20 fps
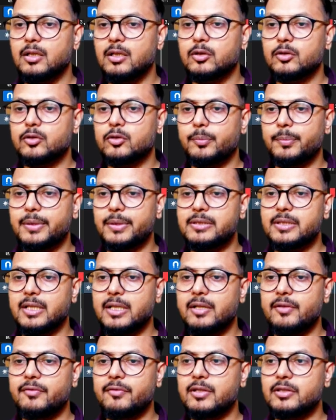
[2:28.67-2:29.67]
So
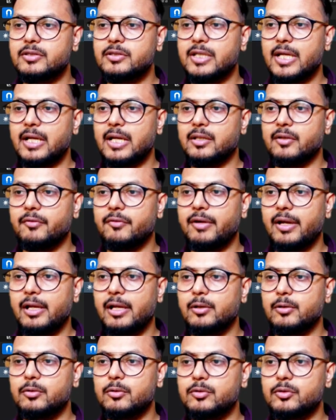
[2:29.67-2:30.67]
basically first check the
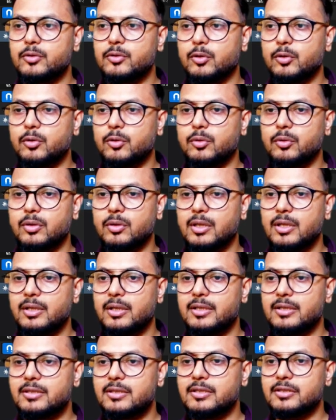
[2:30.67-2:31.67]
values. So
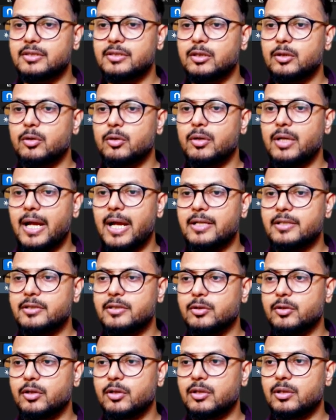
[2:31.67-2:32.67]
this is 0, at
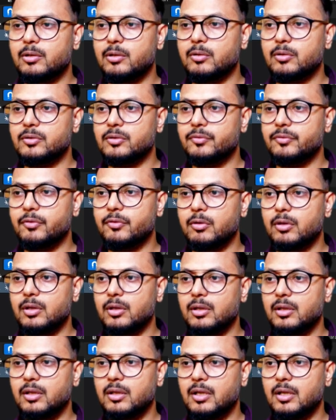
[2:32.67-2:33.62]
0 it looks full,